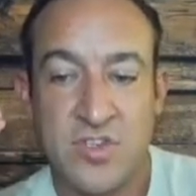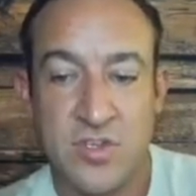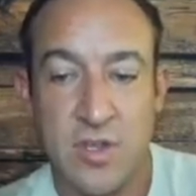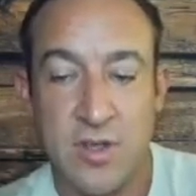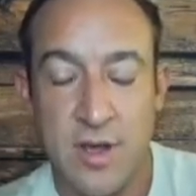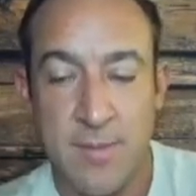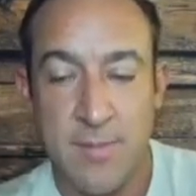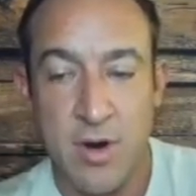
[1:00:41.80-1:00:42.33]

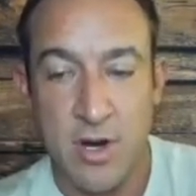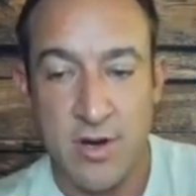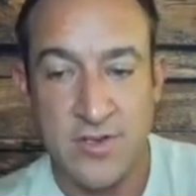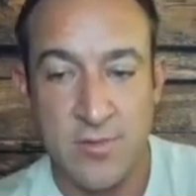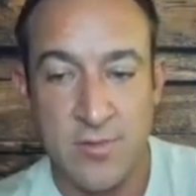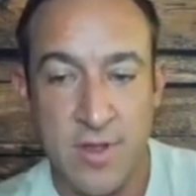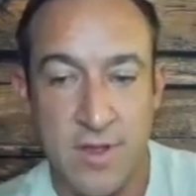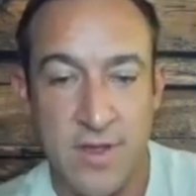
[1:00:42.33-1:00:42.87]

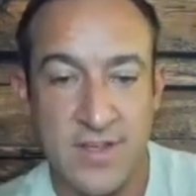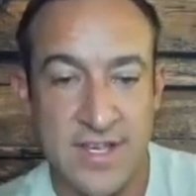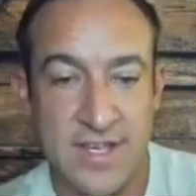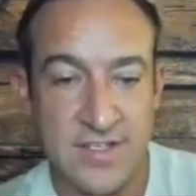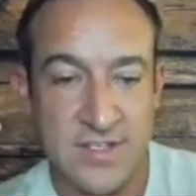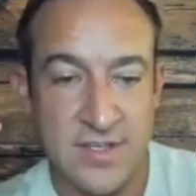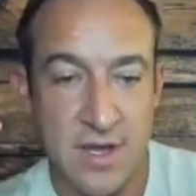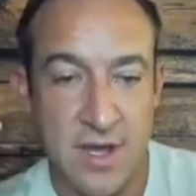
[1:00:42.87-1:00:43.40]
Marcus Aurelius
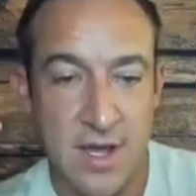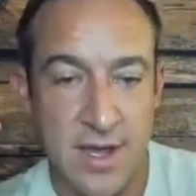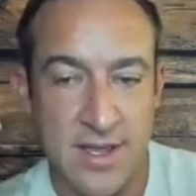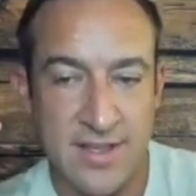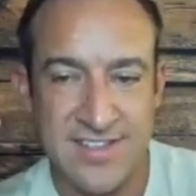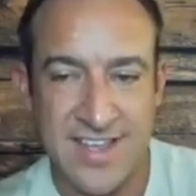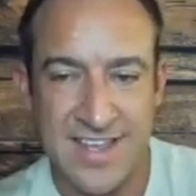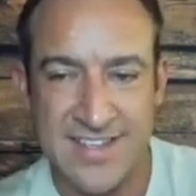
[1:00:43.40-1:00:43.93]
has
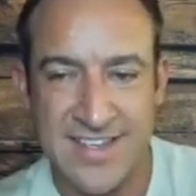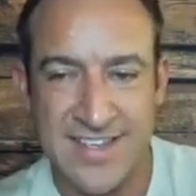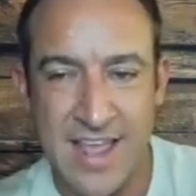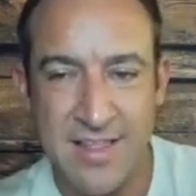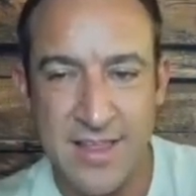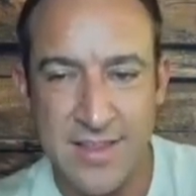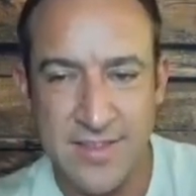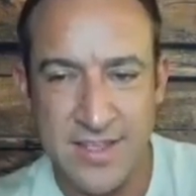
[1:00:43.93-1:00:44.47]
it's like
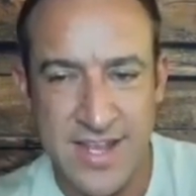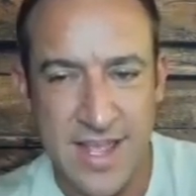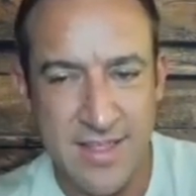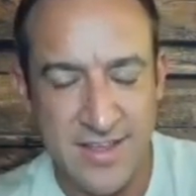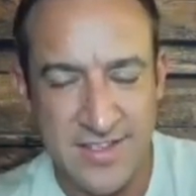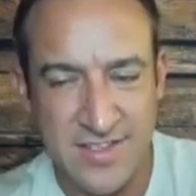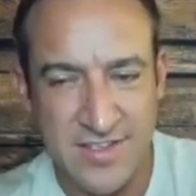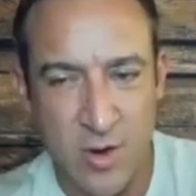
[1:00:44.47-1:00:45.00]
the
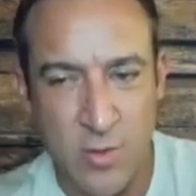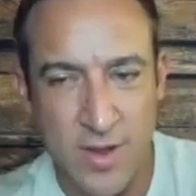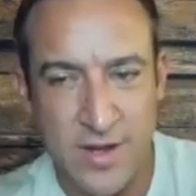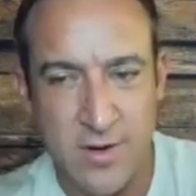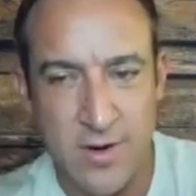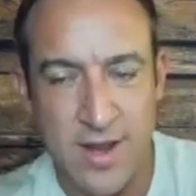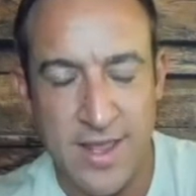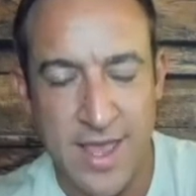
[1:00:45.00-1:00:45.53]
daily Stoic.
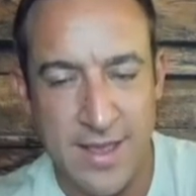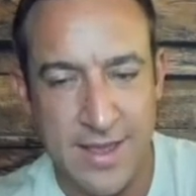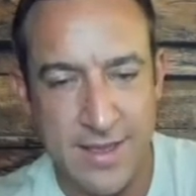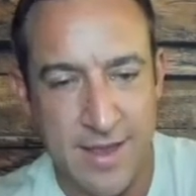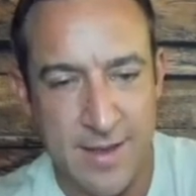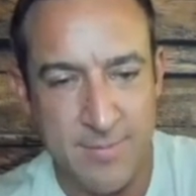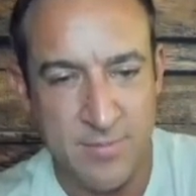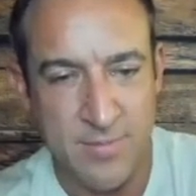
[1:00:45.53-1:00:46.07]

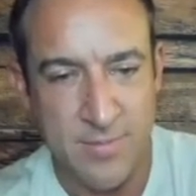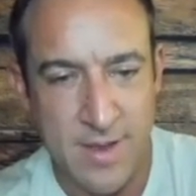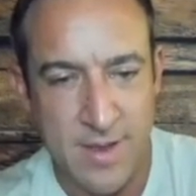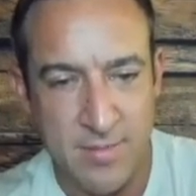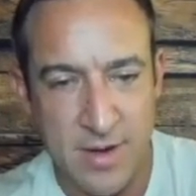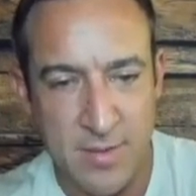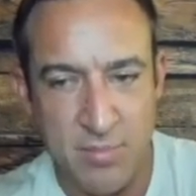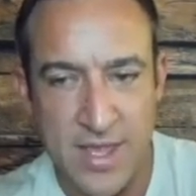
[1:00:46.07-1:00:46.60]
I'm
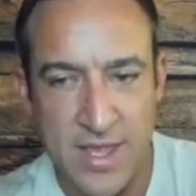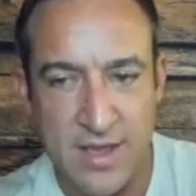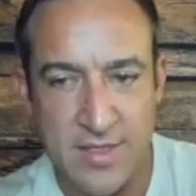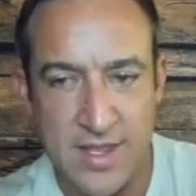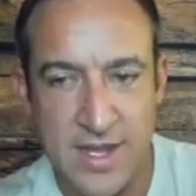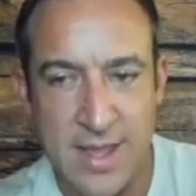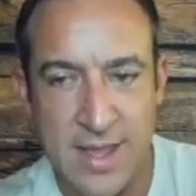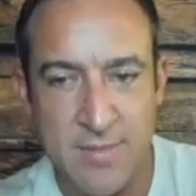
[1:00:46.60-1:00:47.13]
going to blank on
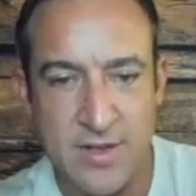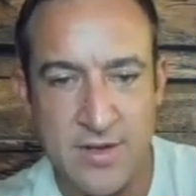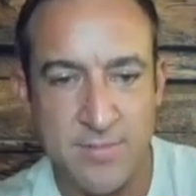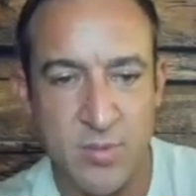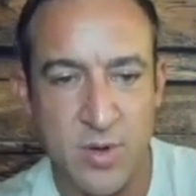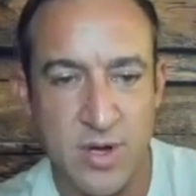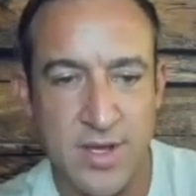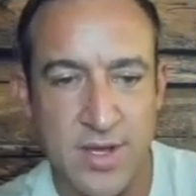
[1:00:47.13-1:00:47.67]
the name of the
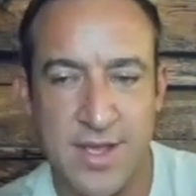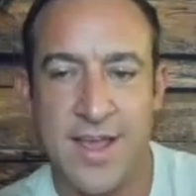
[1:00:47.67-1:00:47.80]
book.